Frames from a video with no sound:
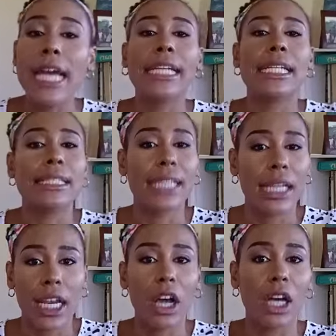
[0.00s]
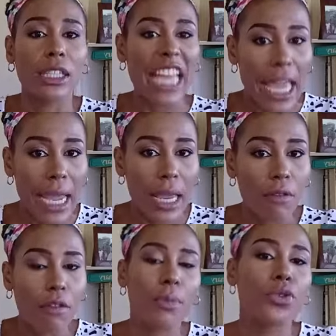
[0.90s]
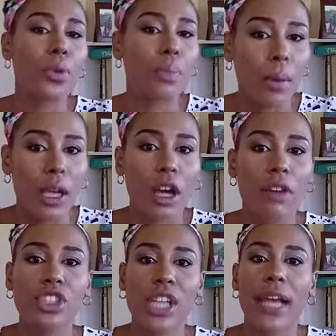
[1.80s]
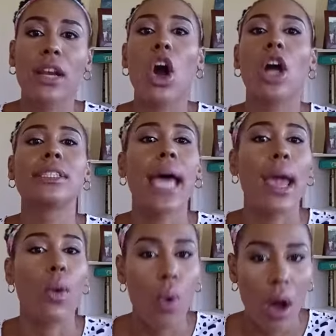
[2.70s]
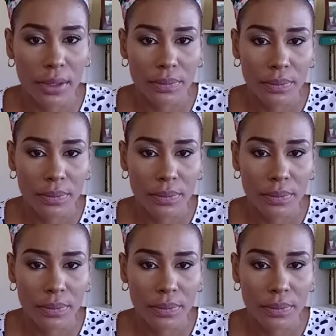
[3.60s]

They said they got aid from the Republic of China on Taiwan.